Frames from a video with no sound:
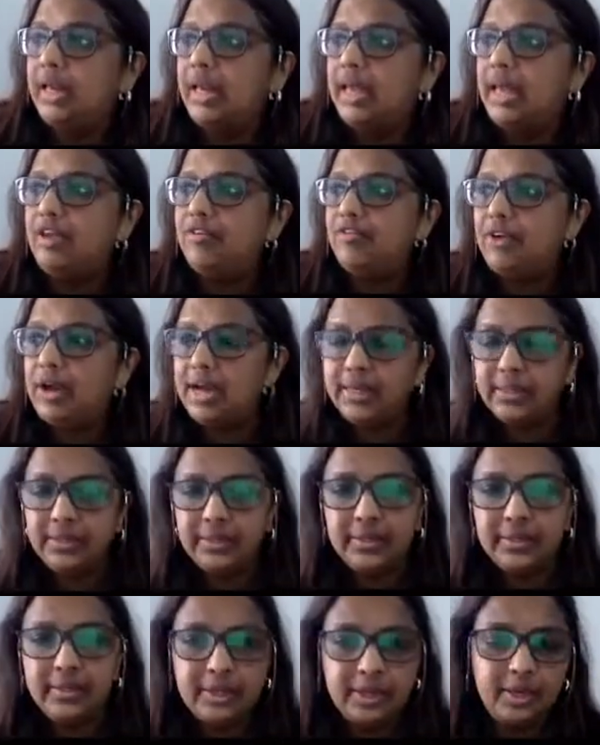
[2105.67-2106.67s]
If I
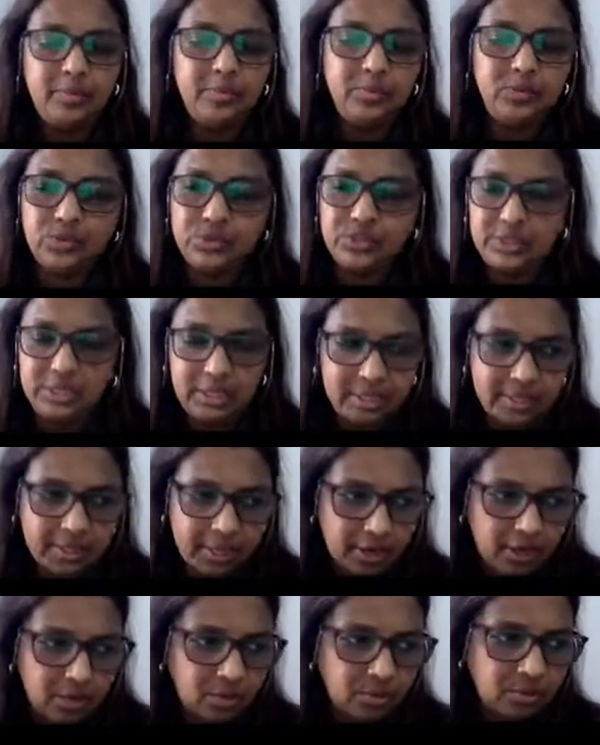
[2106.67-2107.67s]
tell him to sit
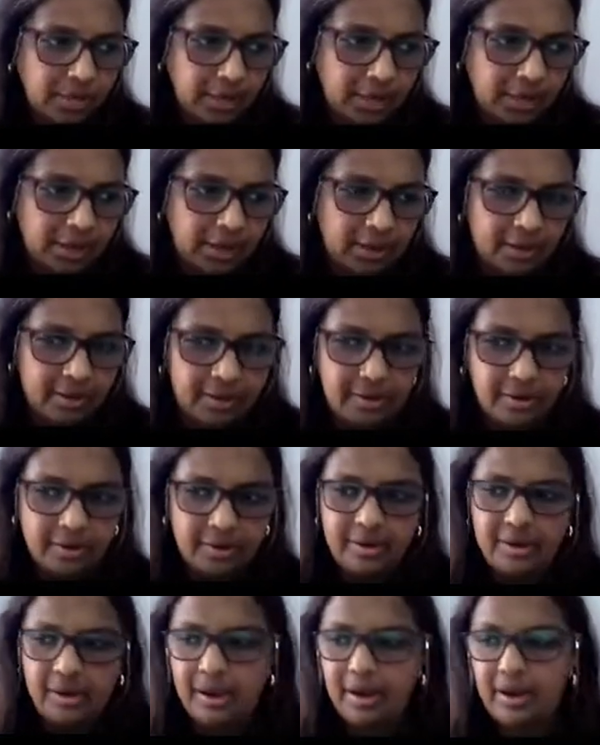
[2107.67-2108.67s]
down and